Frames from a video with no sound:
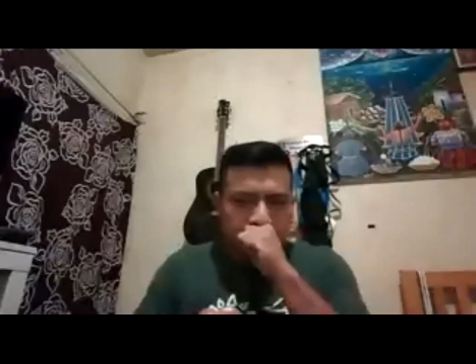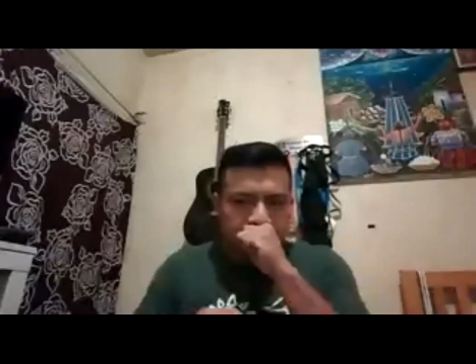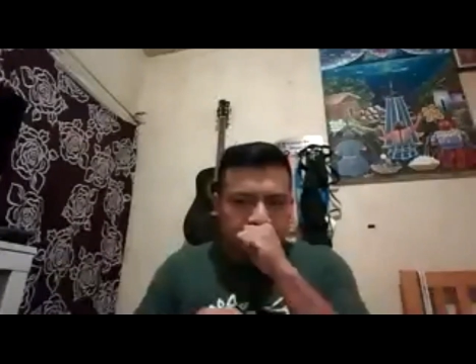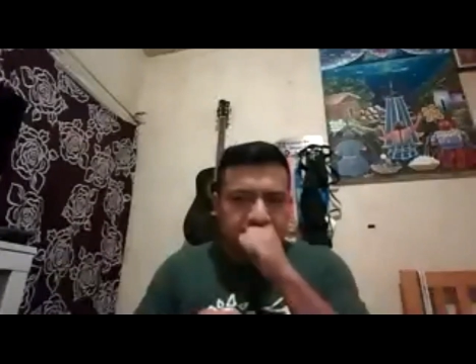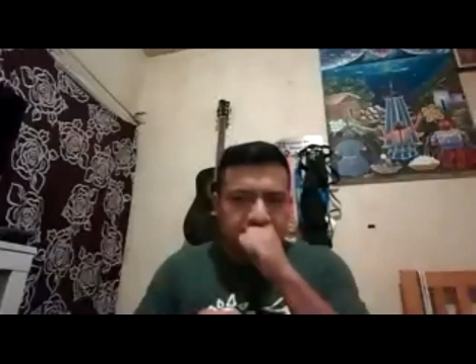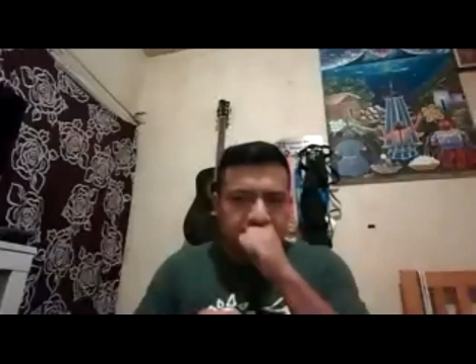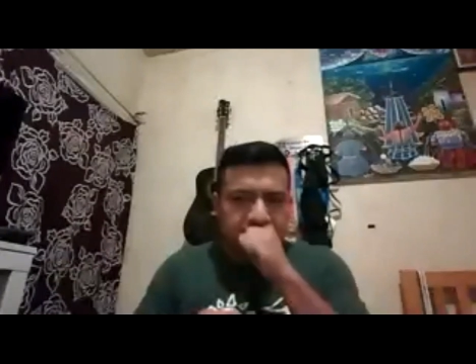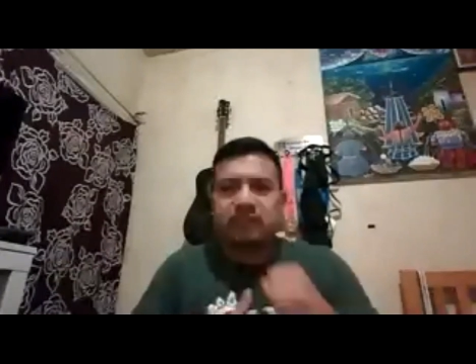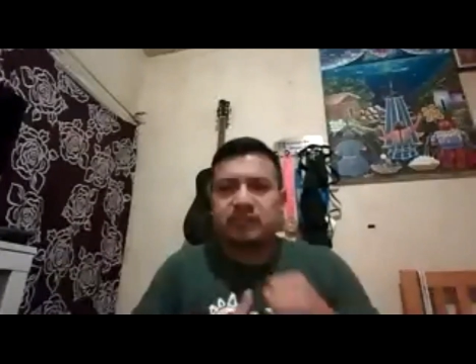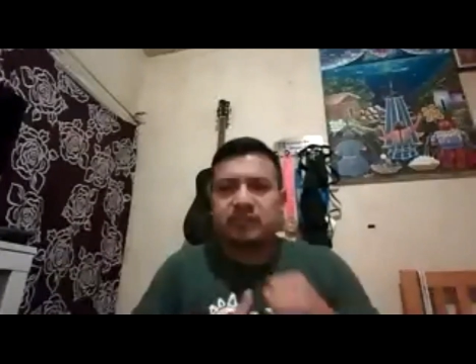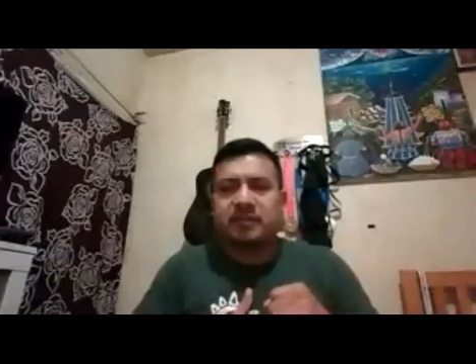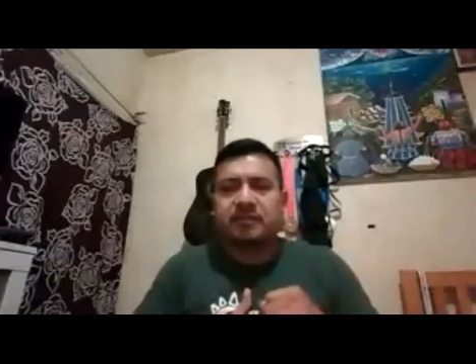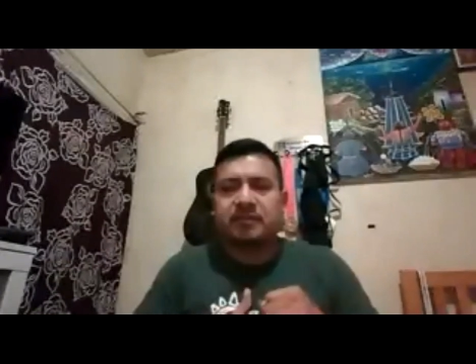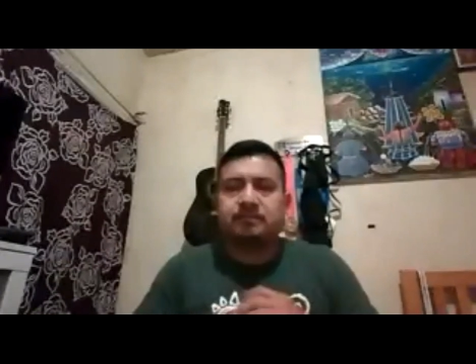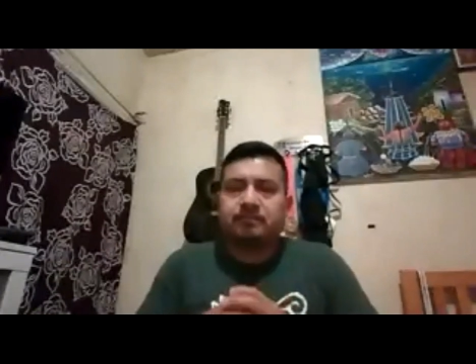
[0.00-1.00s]
Excuse me.
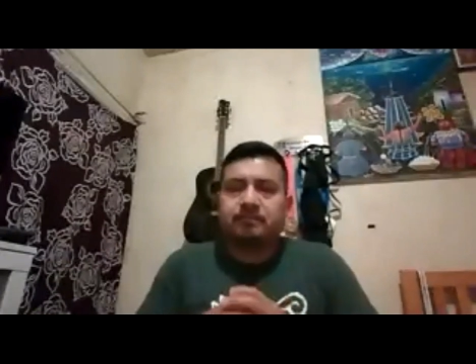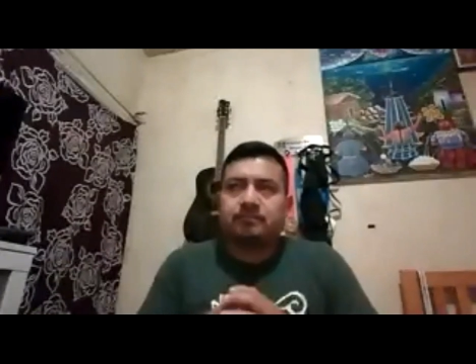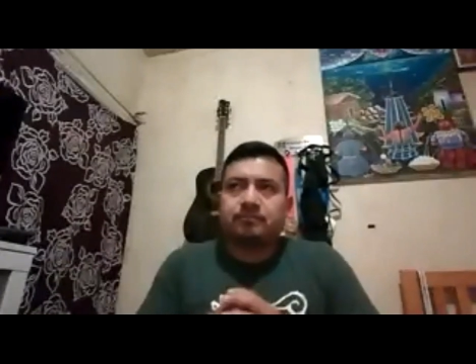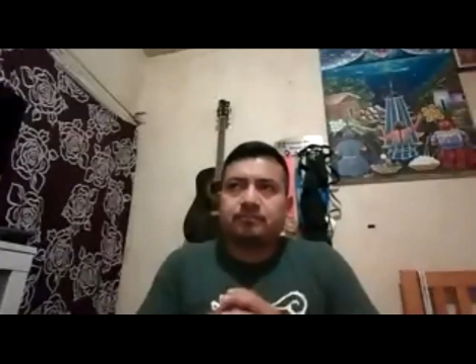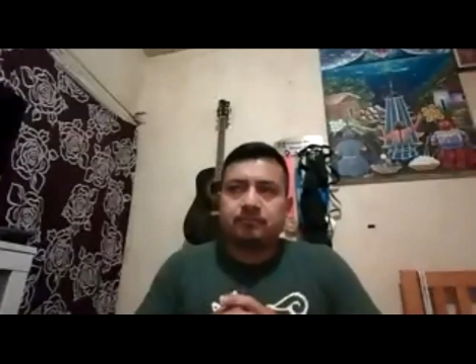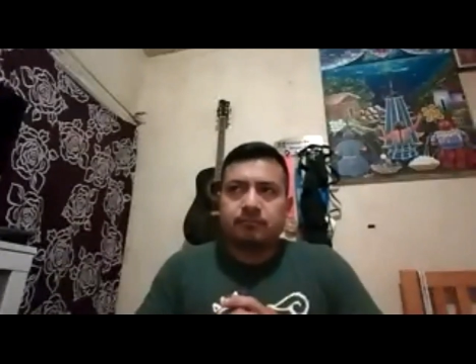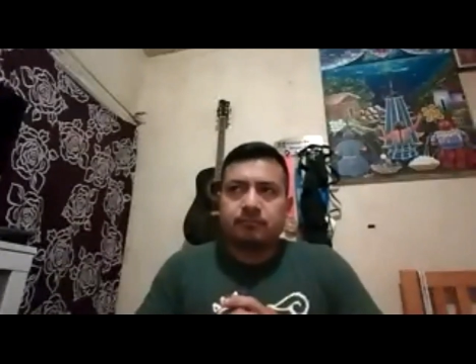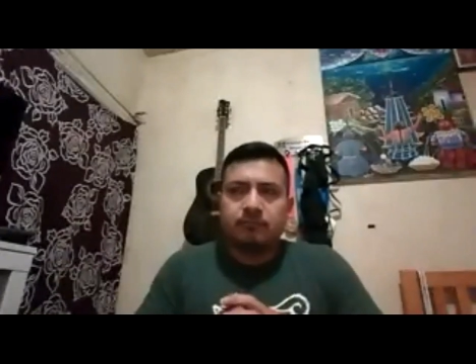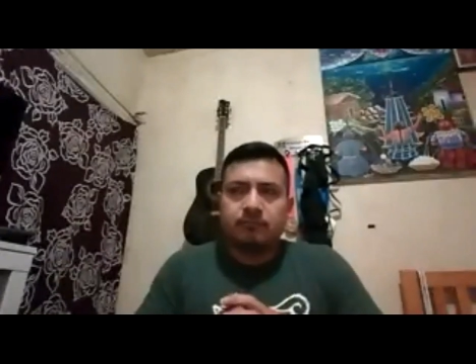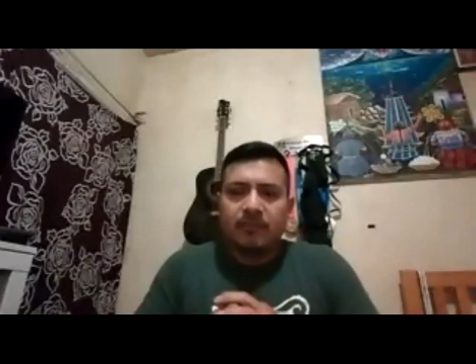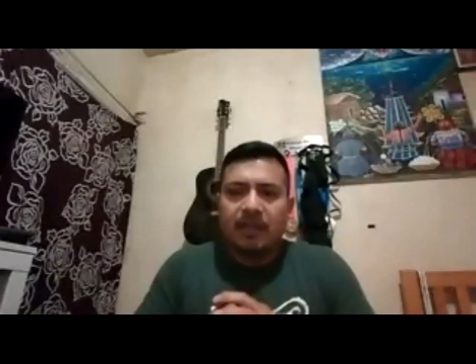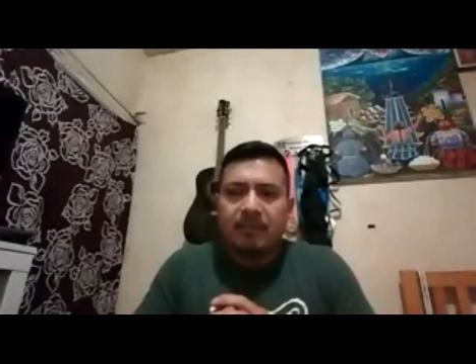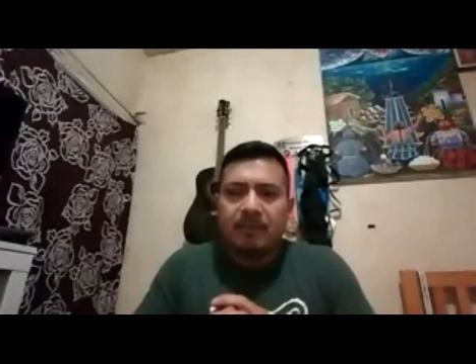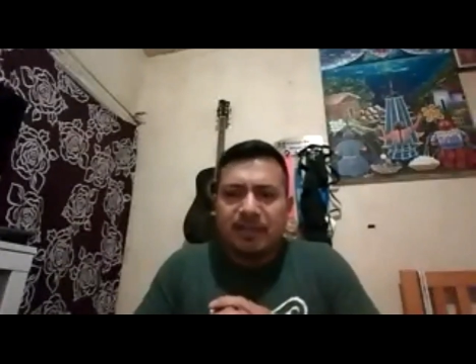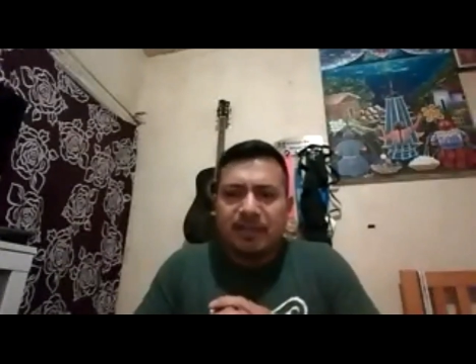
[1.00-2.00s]

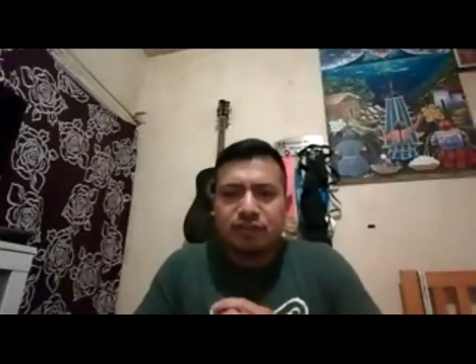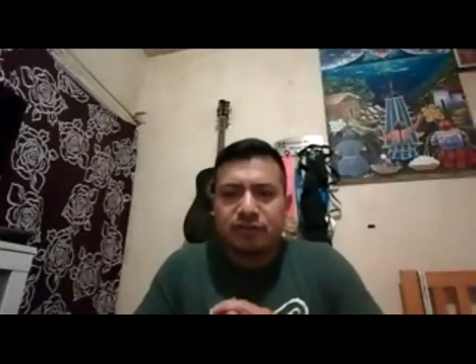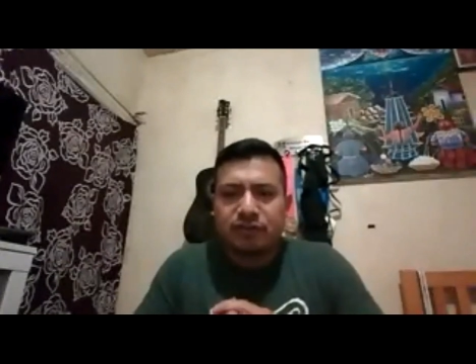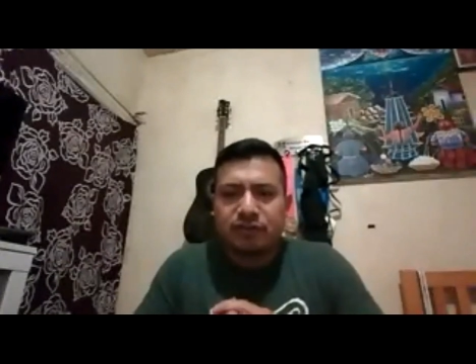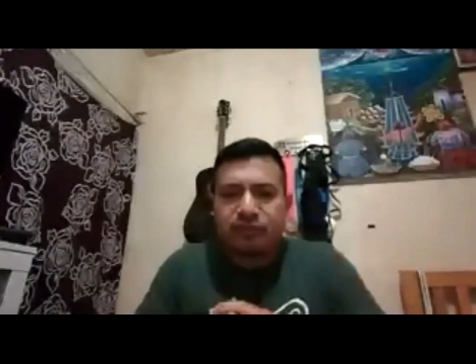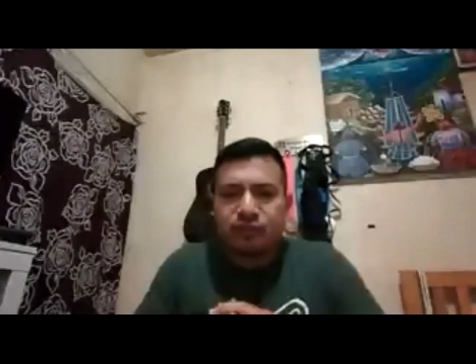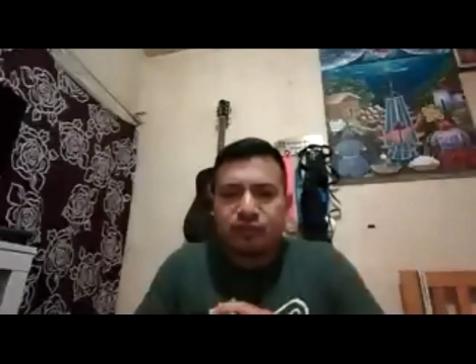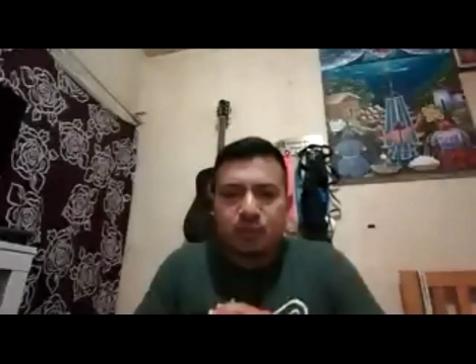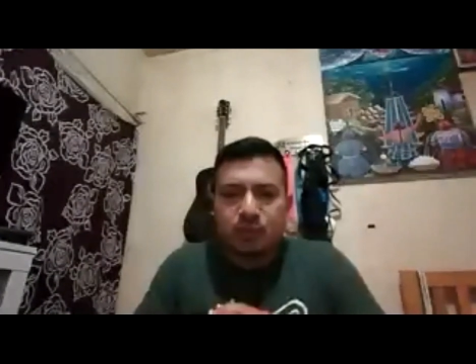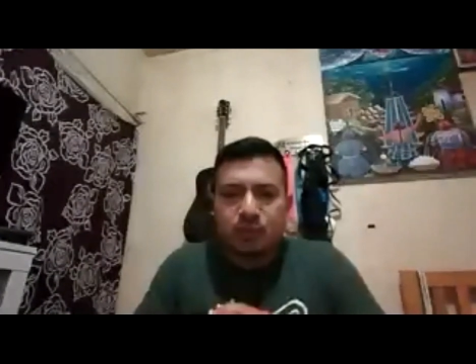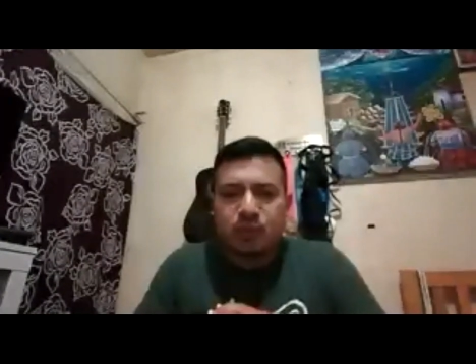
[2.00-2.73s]
Make sure to